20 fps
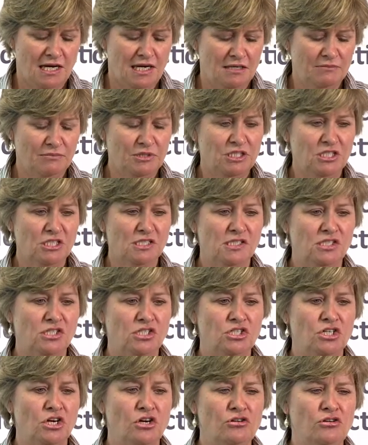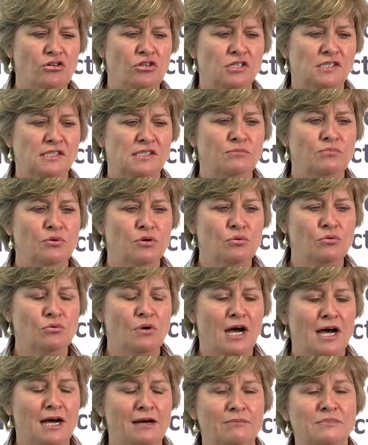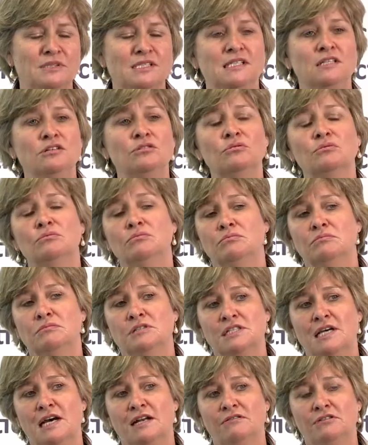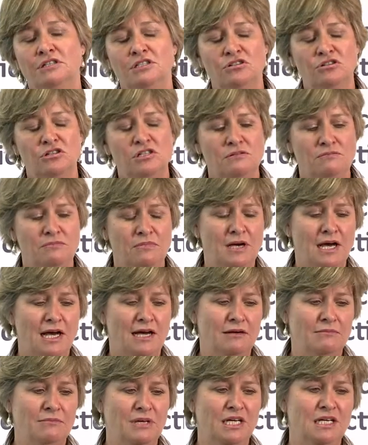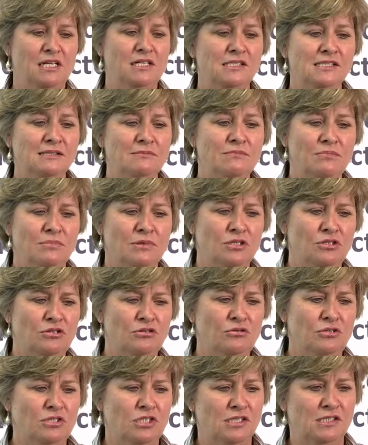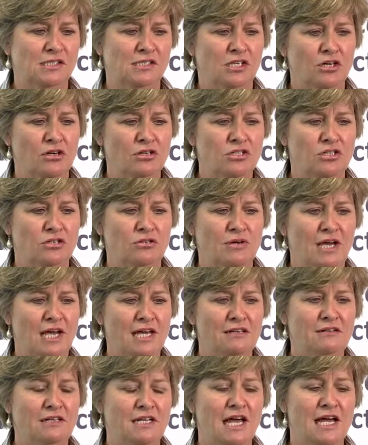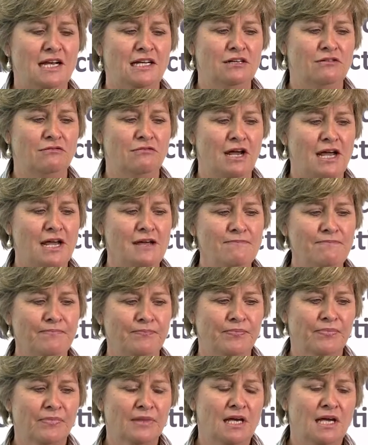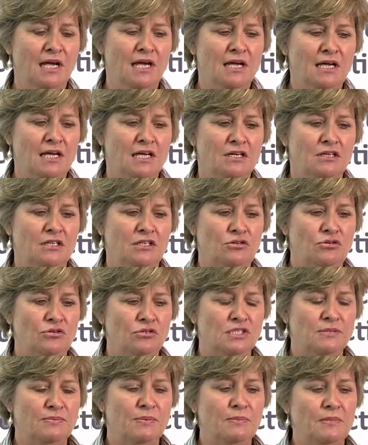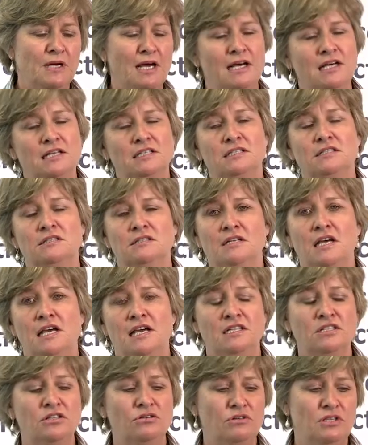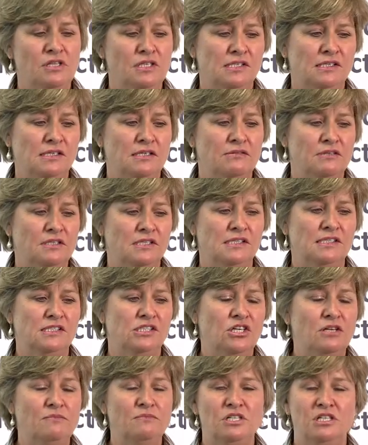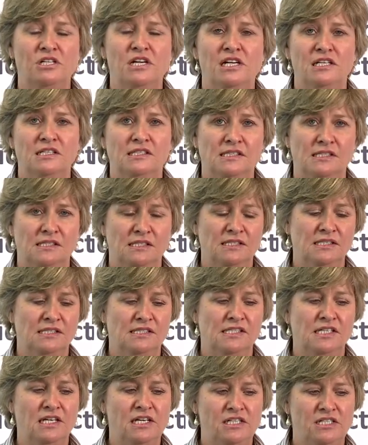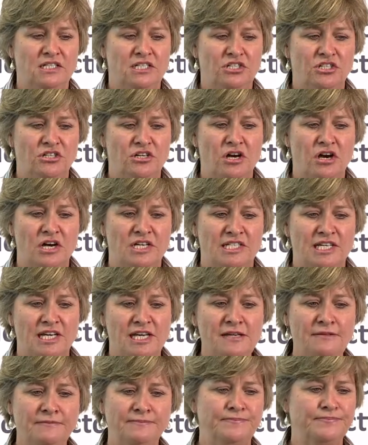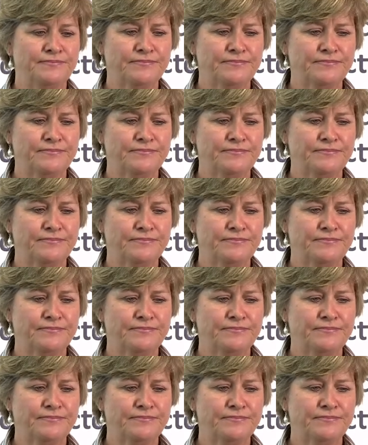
But just to show you the simple single data entry mechanism, you just go to adding a RAM. You enter in this Sheep Genetics 16-digit ID